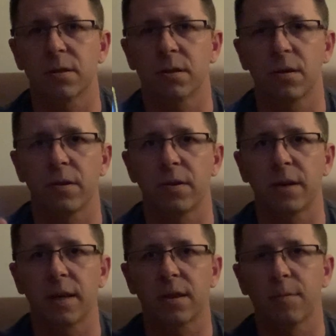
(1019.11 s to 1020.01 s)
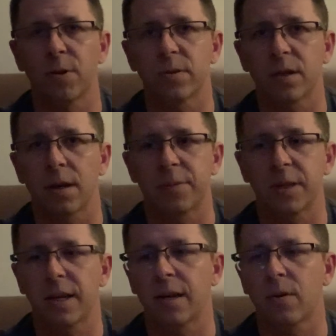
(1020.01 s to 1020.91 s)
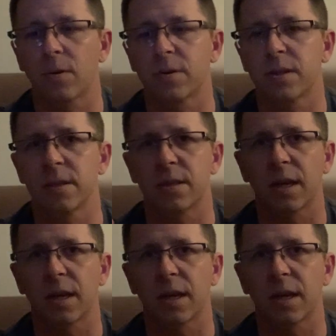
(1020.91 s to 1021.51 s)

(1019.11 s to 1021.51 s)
so you get the most up-to-date courses.